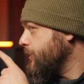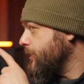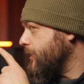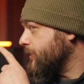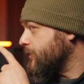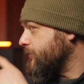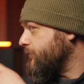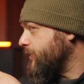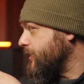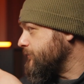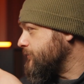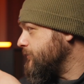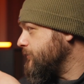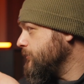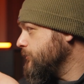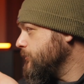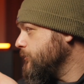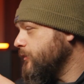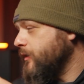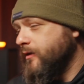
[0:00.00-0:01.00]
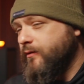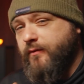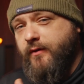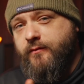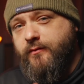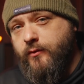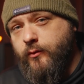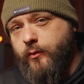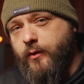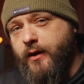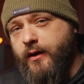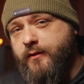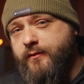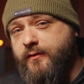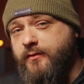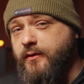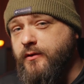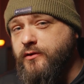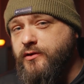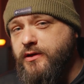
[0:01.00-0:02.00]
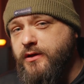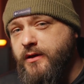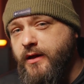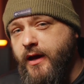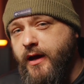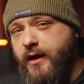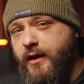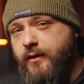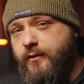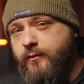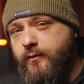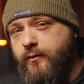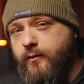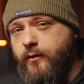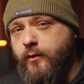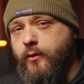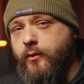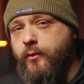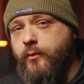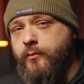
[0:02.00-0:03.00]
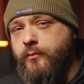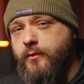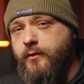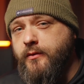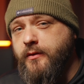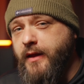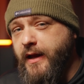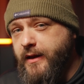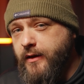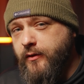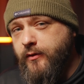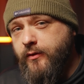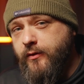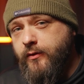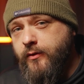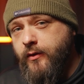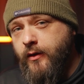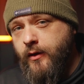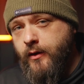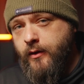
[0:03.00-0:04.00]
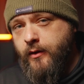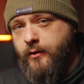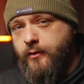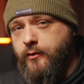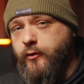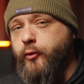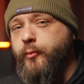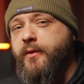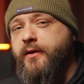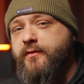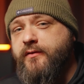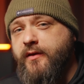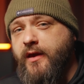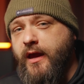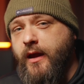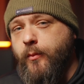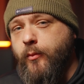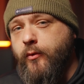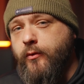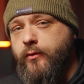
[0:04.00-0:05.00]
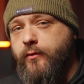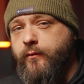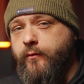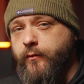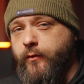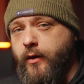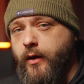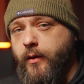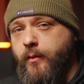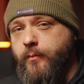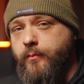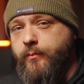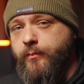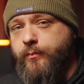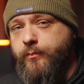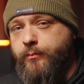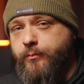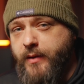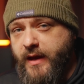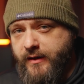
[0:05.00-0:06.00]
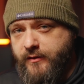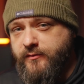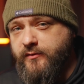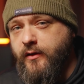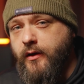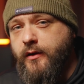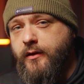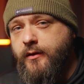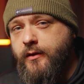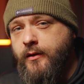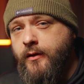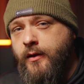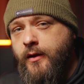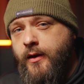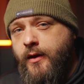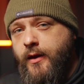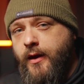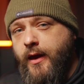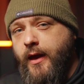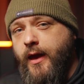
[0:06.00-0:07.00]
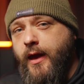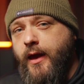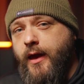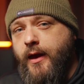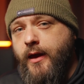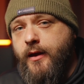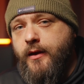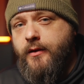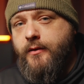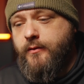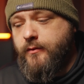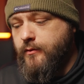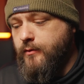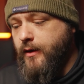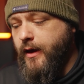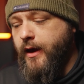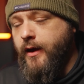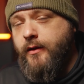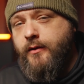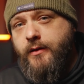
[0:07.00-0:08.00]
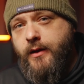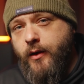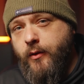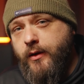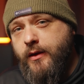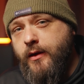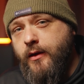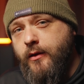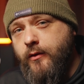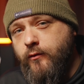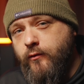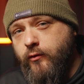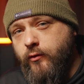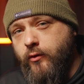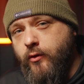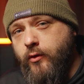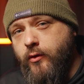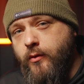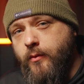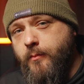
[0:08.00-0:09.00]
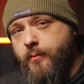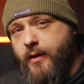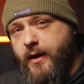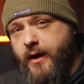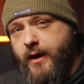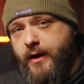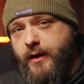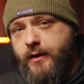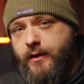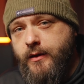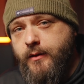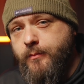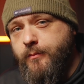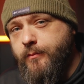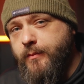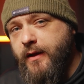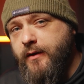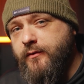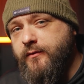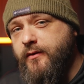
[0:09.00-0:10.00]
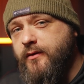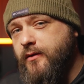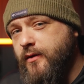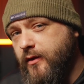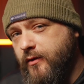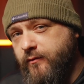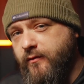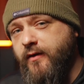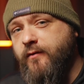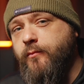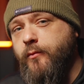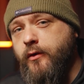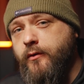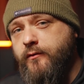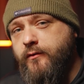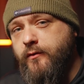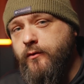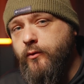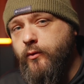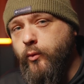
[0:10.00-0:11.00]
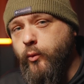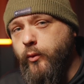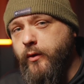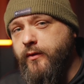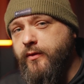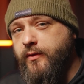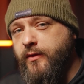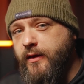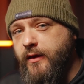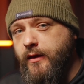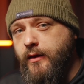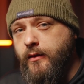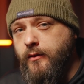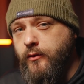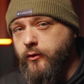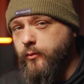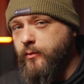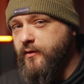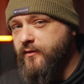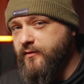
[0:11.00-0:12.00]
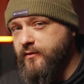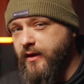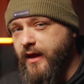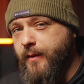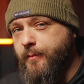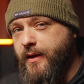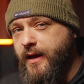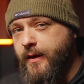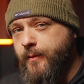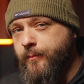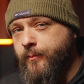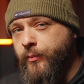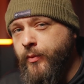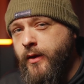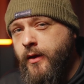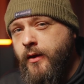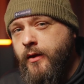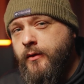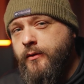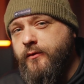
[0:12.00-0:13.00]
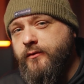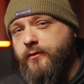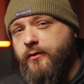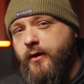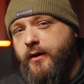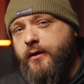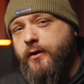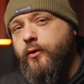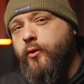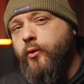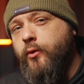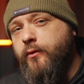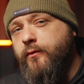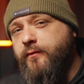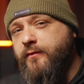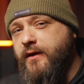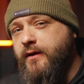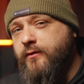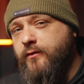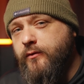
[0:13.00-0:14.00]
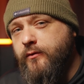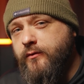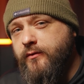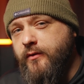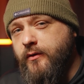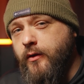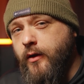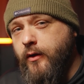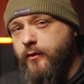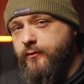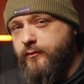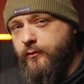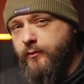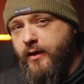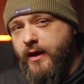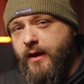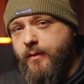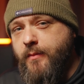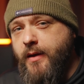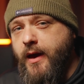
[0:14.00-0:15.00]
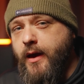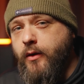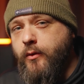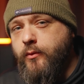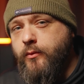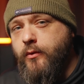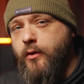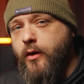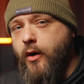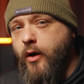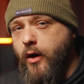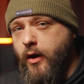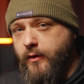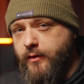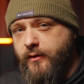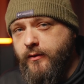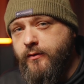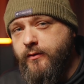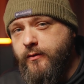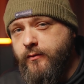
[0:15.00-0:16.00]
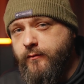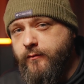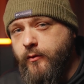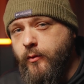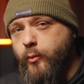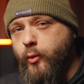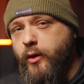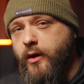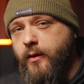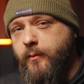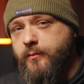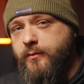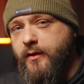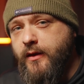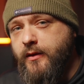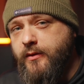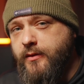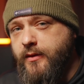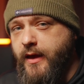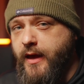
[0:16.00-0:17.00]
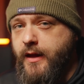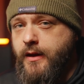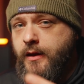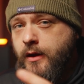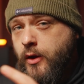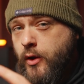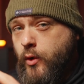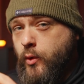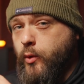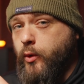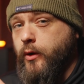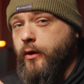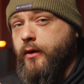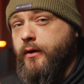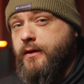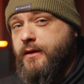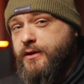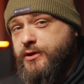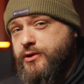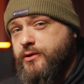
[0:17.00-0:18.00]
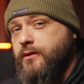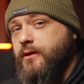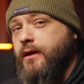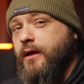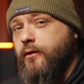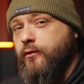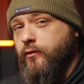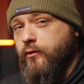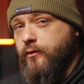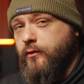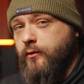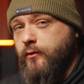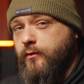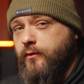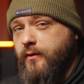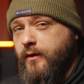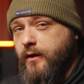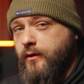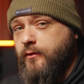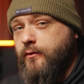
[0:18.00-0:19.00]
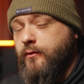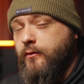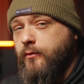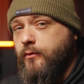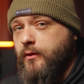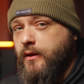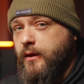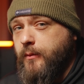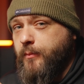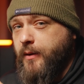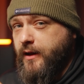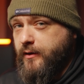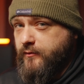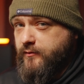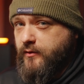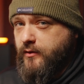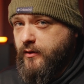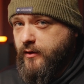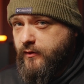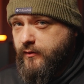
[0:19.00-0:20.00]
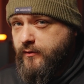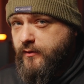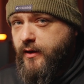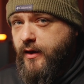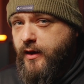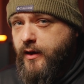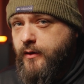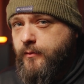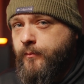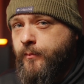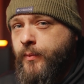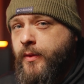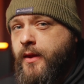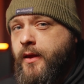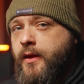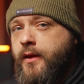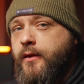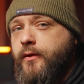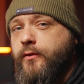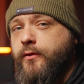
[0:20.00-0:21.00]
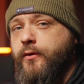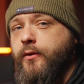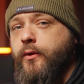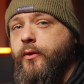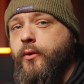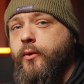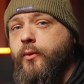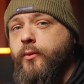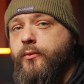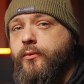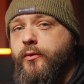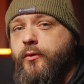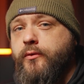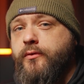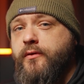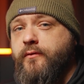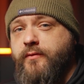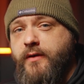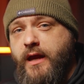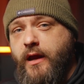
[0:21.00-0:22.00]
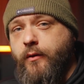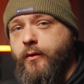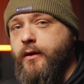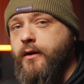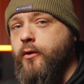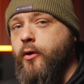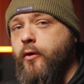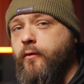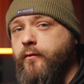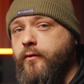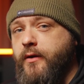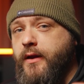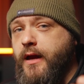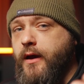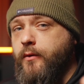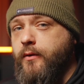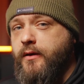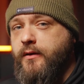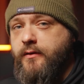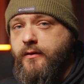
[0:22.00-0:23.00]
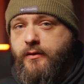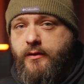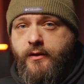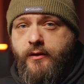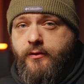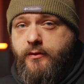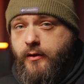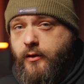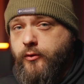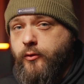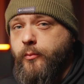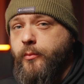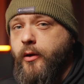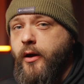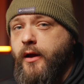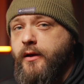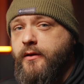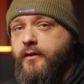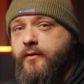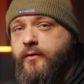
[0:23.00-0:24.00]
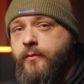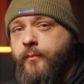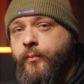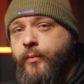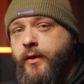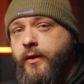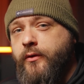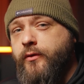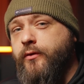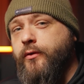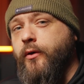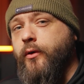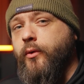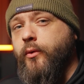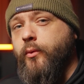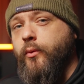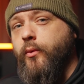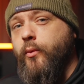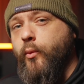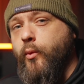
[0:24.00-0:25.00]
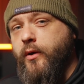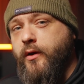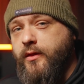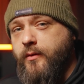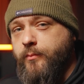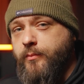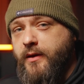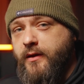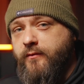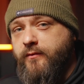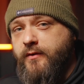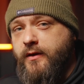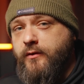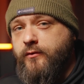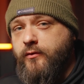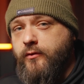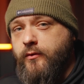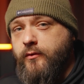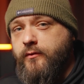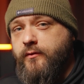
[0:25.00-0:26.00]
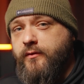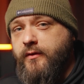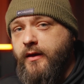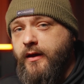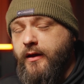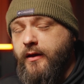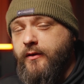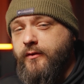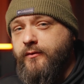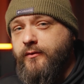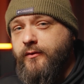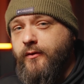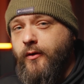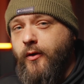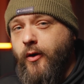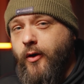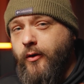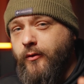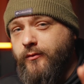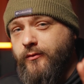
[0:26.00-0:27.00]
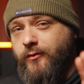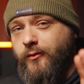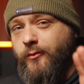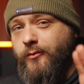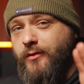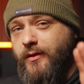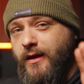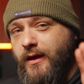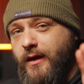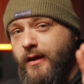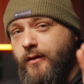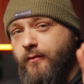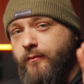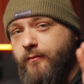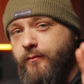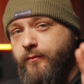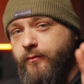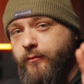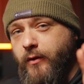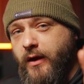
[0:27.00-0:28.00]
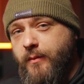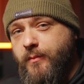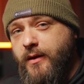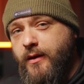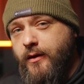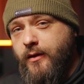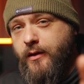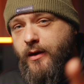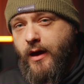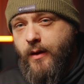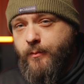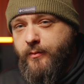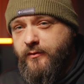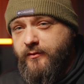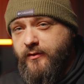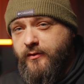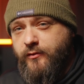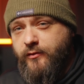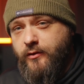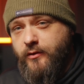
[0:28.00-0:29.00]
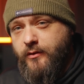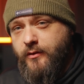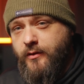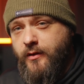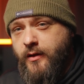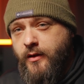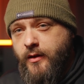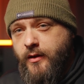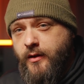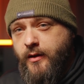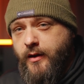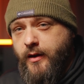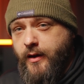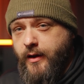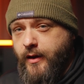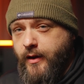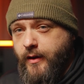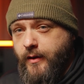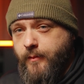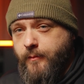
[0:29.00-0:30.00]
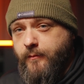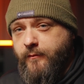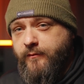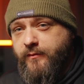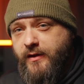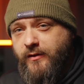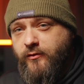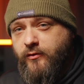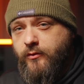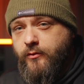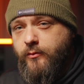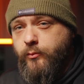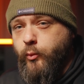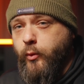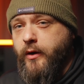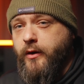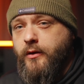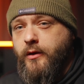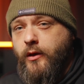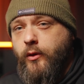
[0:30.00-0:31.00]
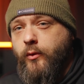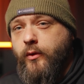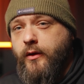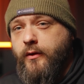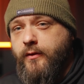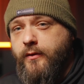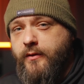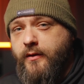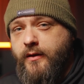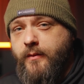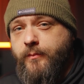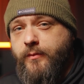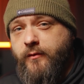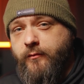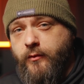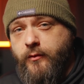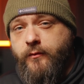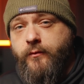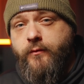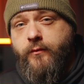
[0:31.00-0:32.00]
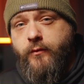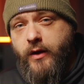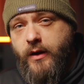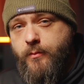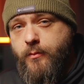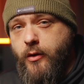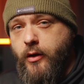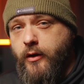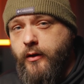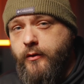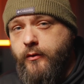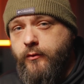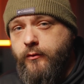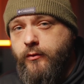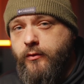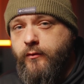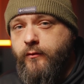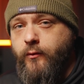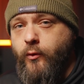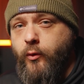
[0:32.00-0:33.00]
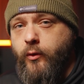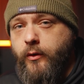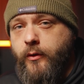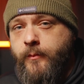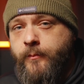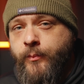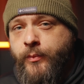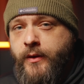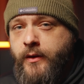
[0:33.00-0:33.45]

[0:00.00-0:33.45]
S5II, S5IIX, and the G9. So the latest LUMIX cameras from Panasonic. And yeah, now I can control my Panasonic S5 Mark II with the LUMIX Lab app. There's a lot of cool features that also came out on this firmware update that were initially introduced into the Panasonic S9. So those have carried over now into these other bodies. So one of the big features is also the framing composition feature, where you can set up different frame markers for